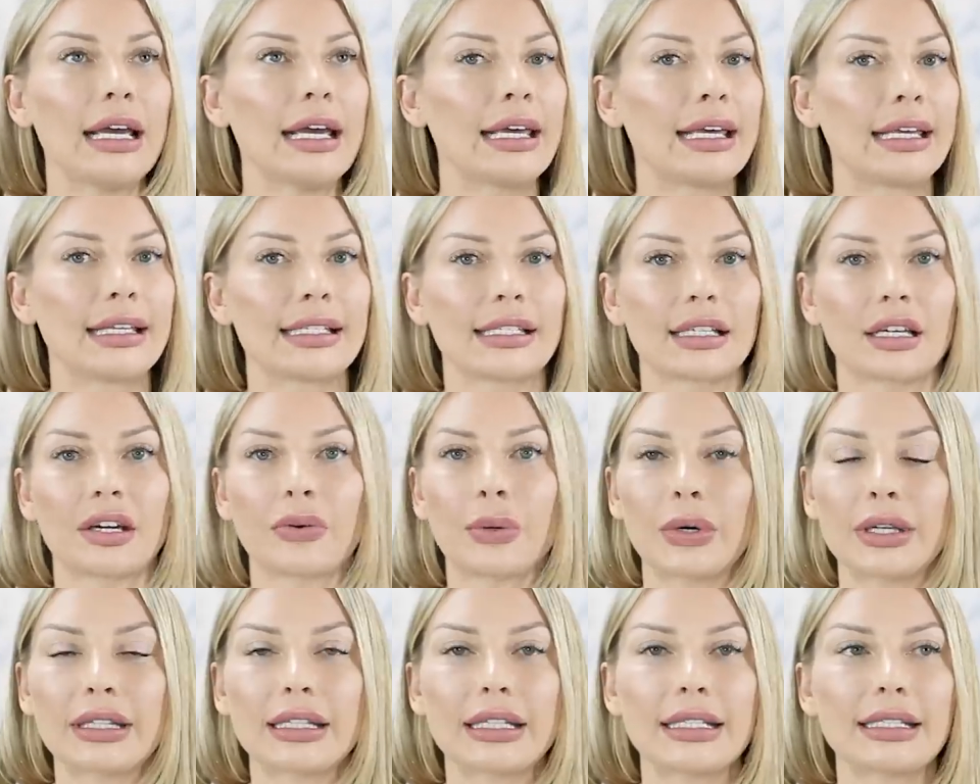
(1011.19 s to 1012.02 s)
He's
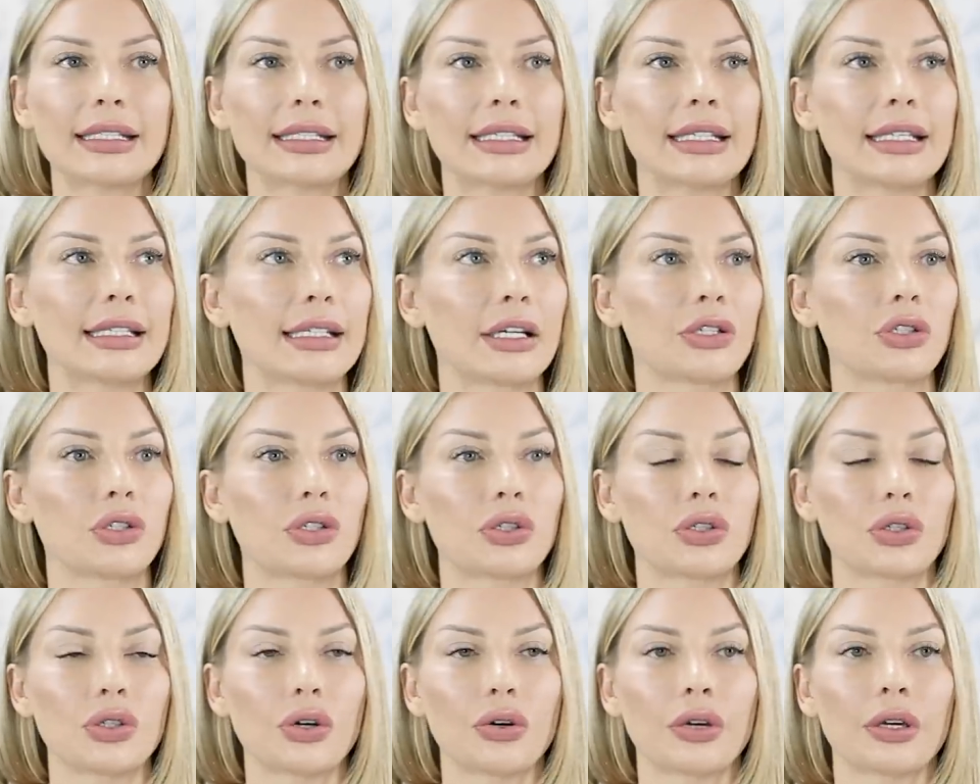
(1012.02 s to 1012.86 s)
acquaintances. I
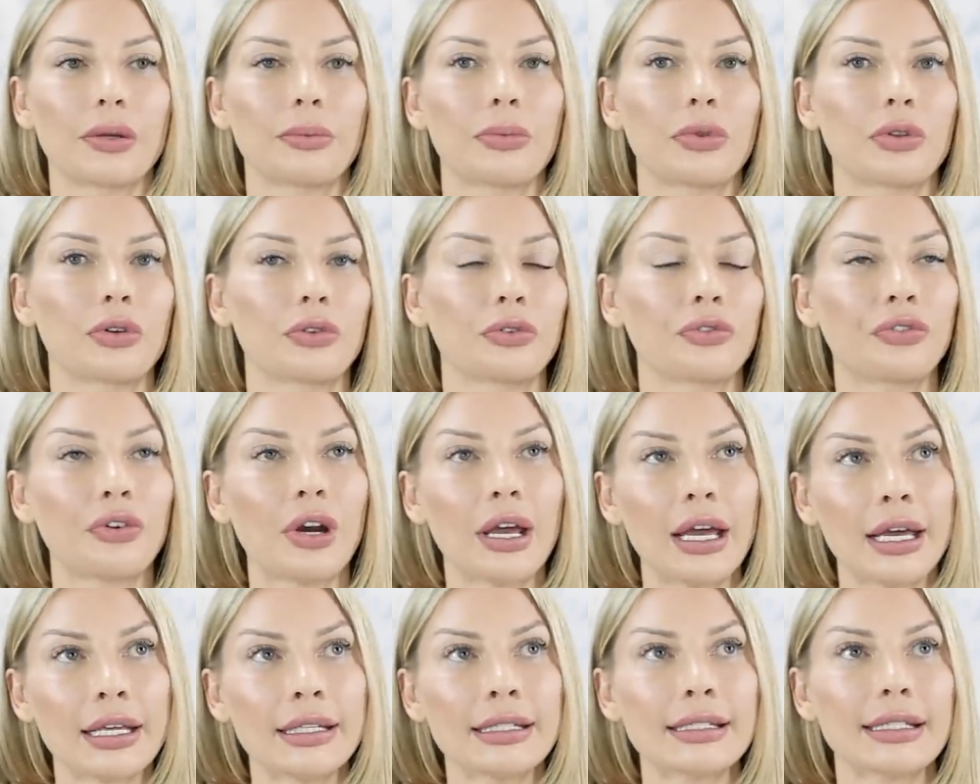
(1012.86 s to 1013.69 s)
just know him through
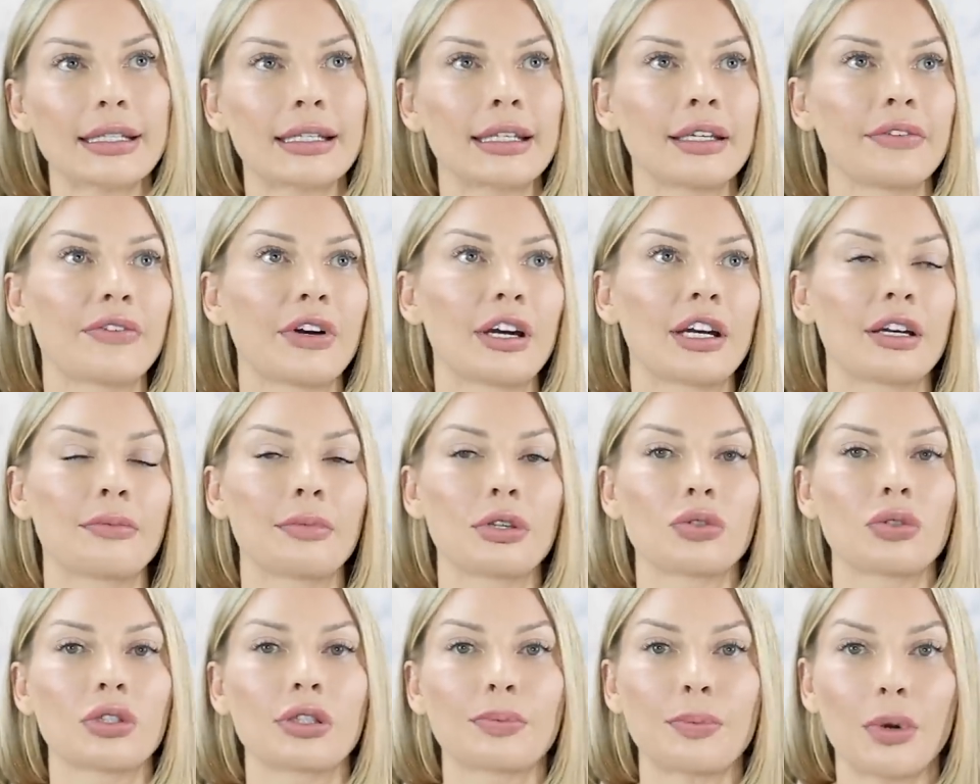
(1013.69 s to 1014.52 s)
friends and he invited me
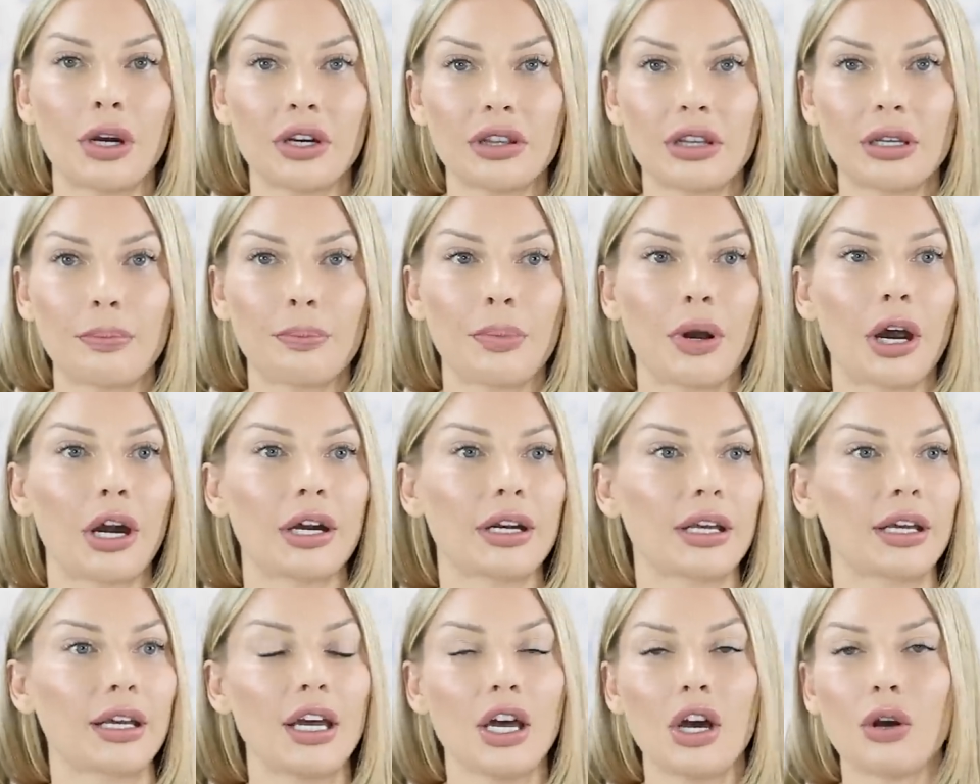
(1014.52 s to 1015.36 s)
to his birthday
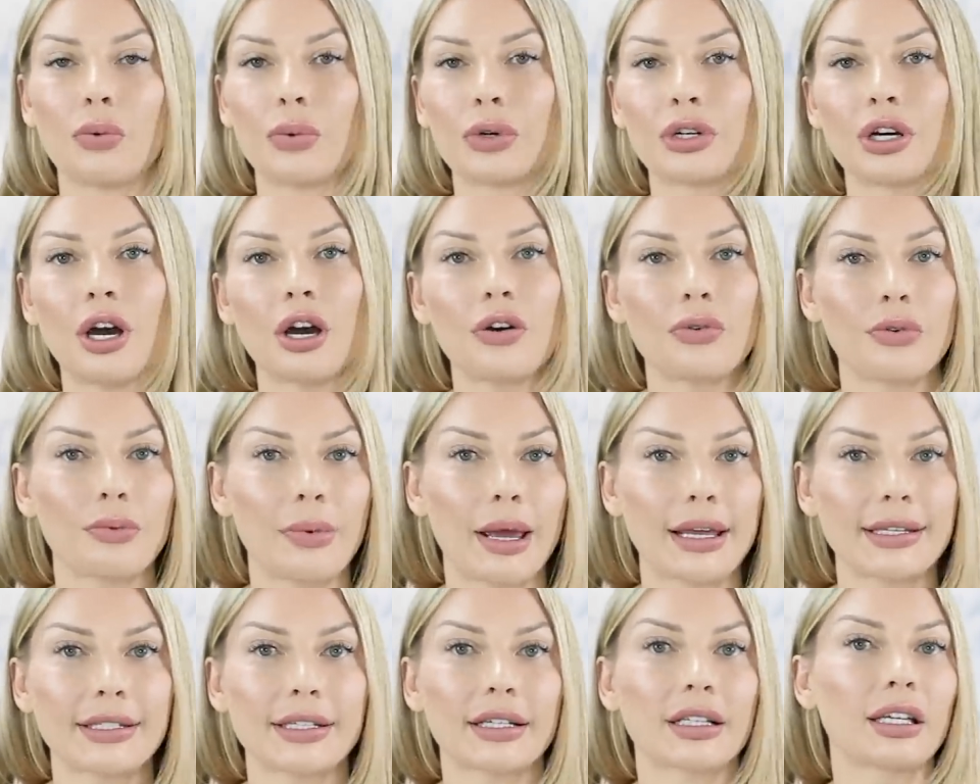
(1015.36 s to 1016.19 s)
party. We're not
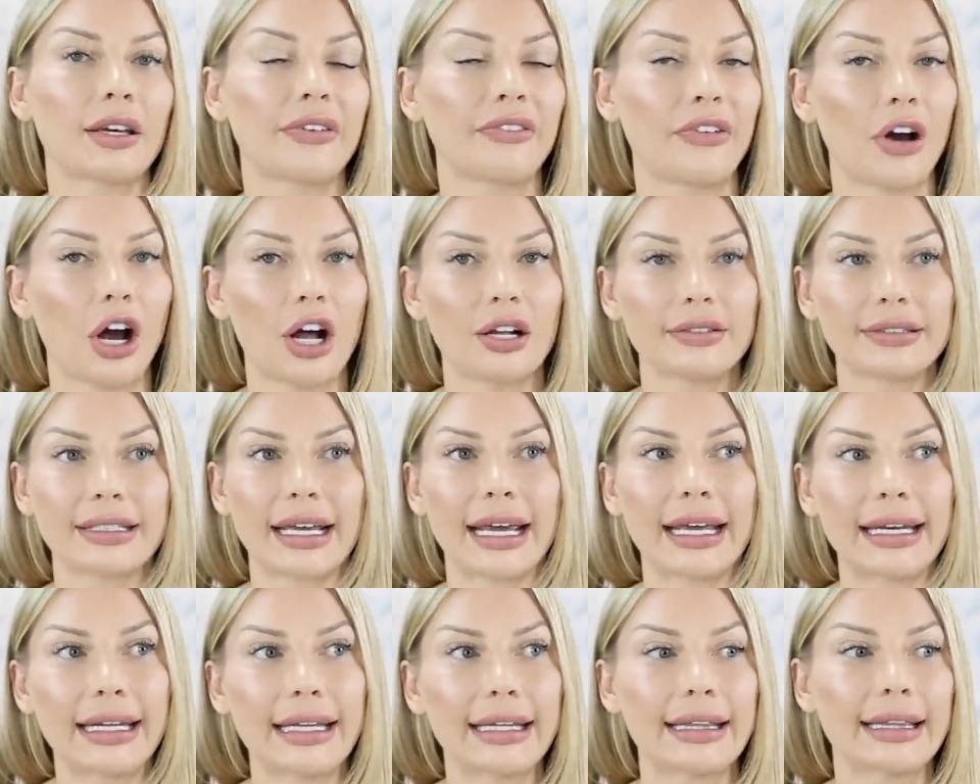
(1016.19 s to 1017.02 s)
romantically involved,
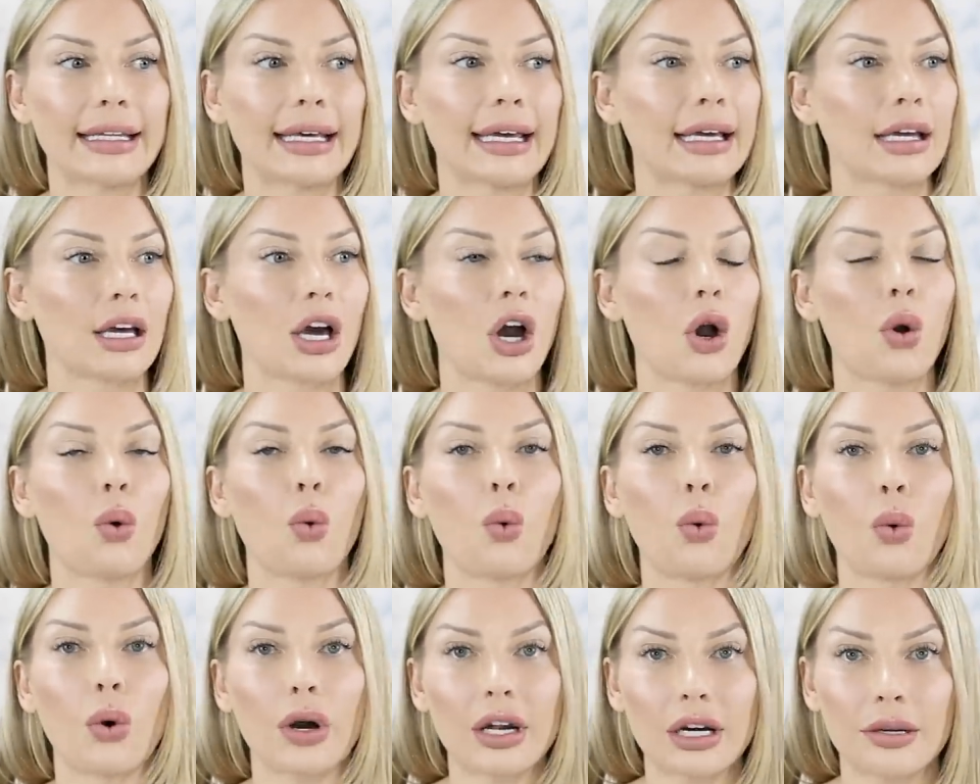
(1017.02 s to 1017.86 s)
anything.
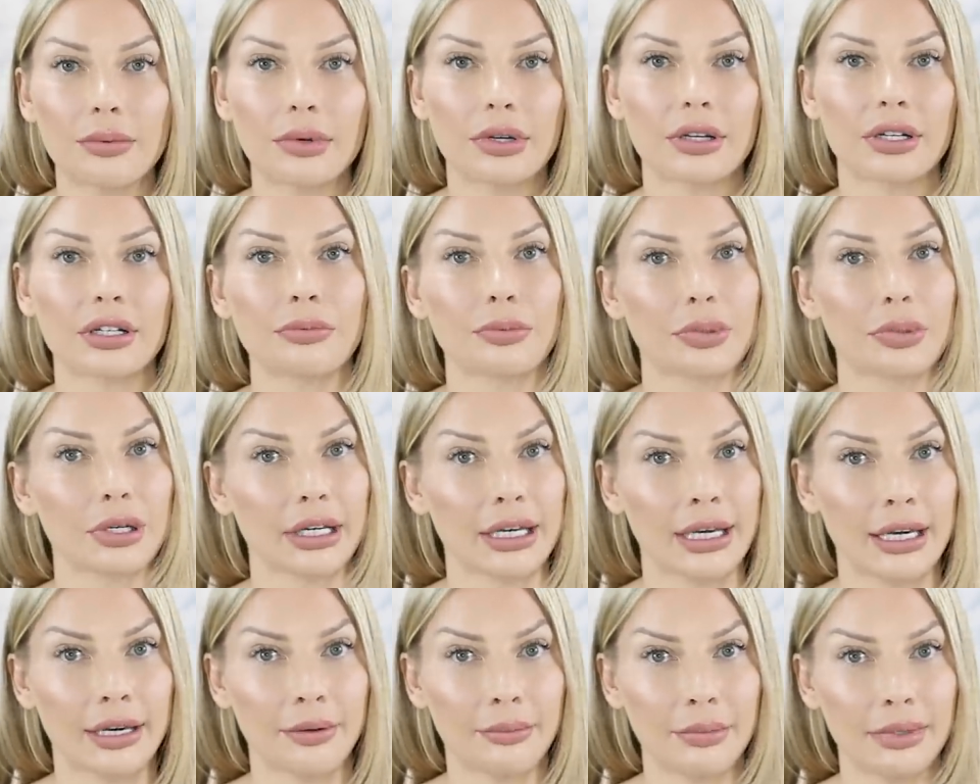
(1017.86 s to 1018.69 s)
What am I going to bring
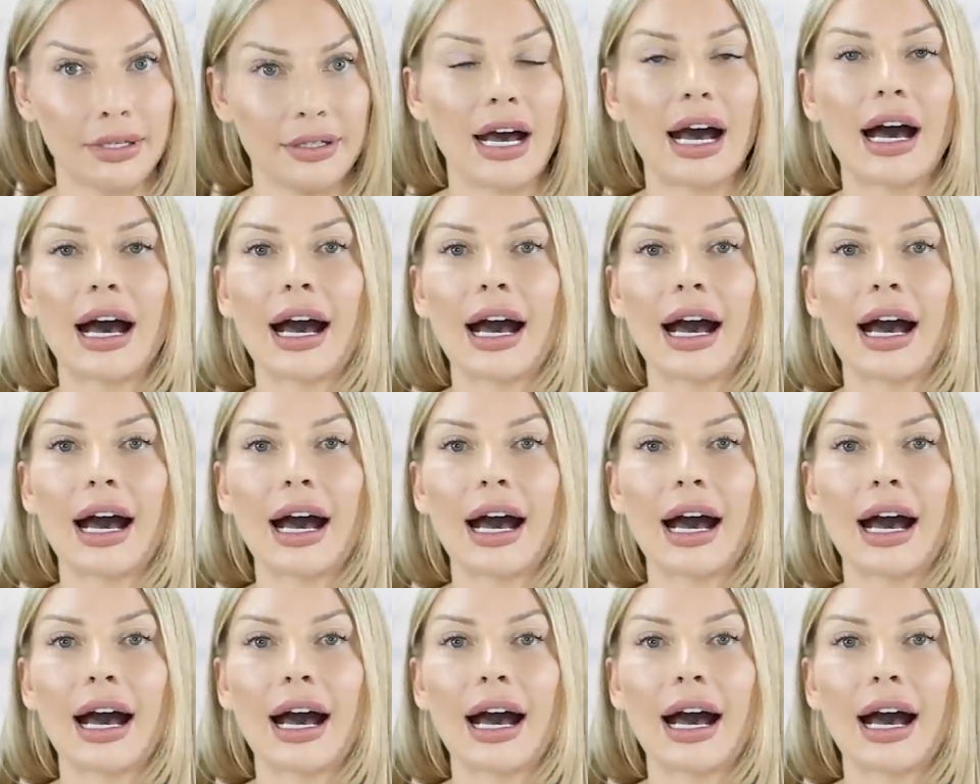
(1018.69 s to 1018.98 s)
him?